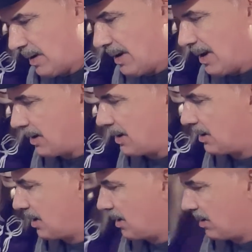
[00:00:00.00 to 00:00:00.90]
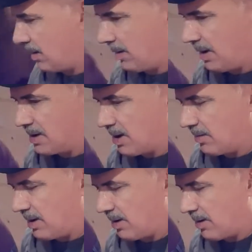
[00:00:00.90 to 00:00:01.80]
Yeah, get the things out there
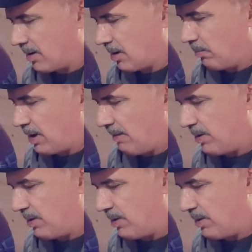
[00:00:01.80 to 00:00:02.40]
in our little plate. Oh, plate.